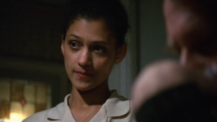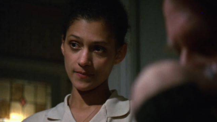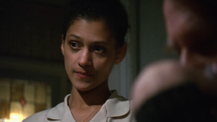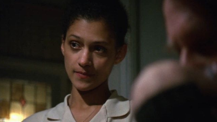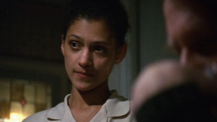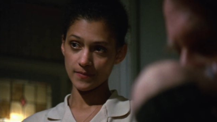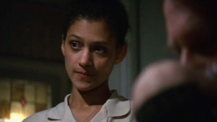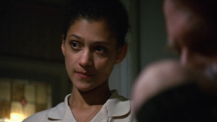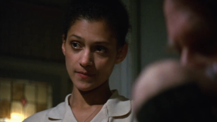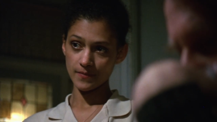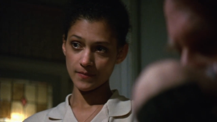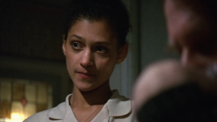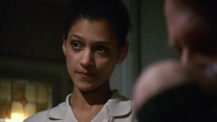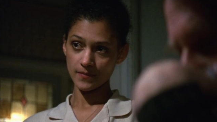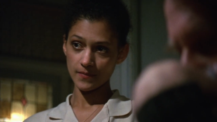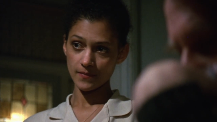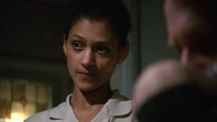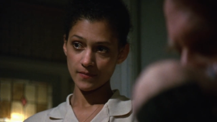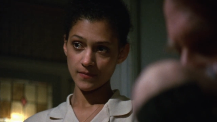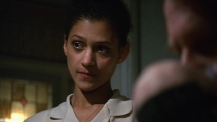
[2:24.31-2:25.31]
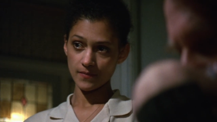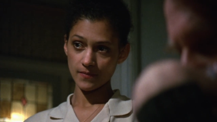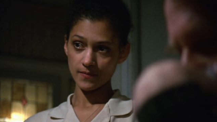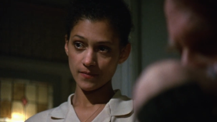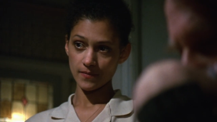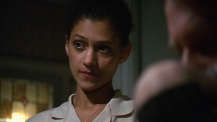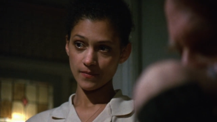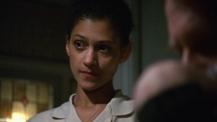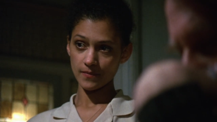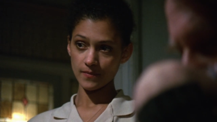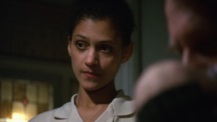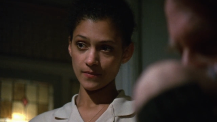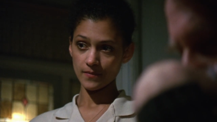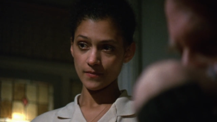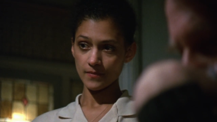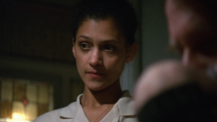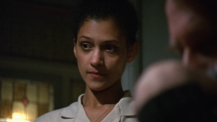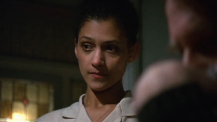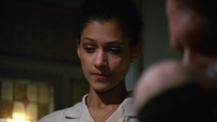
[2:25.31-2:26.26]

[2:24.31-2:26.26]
[no speech]